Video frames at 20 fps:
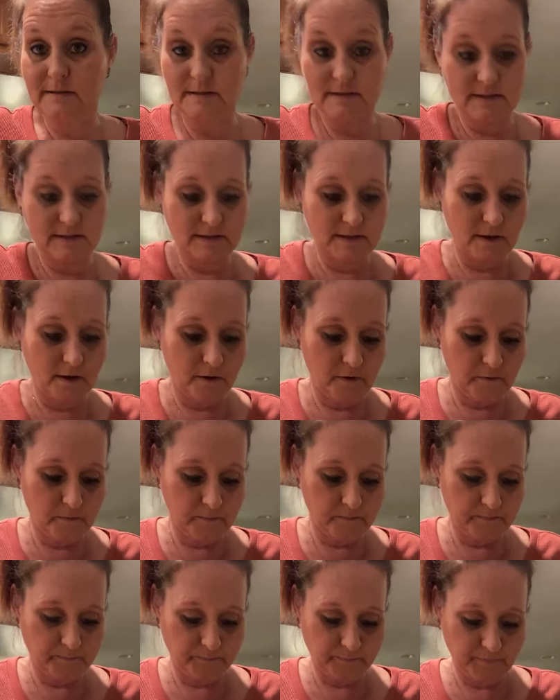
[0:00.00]
so
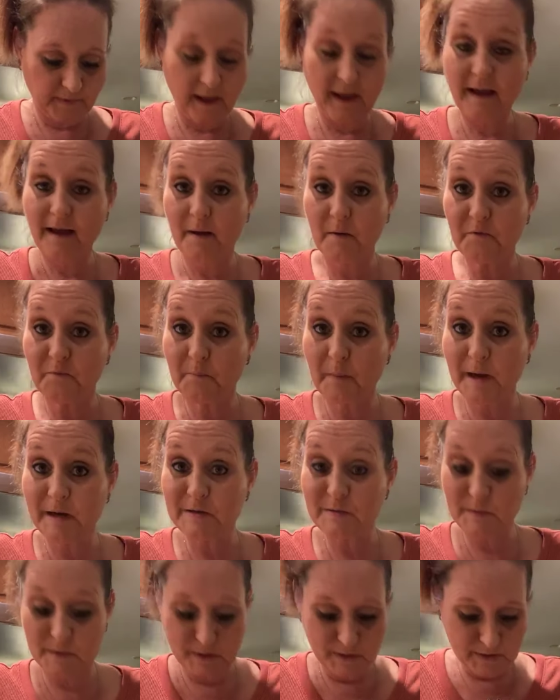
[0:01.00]
might as
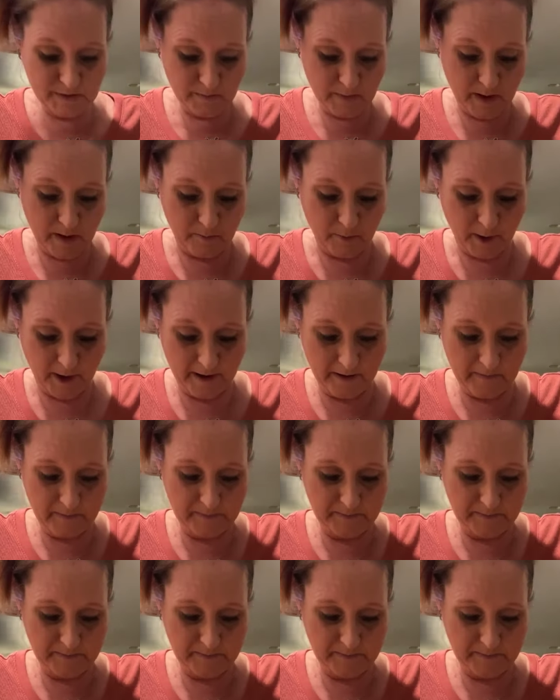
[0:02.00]
well use them up, right?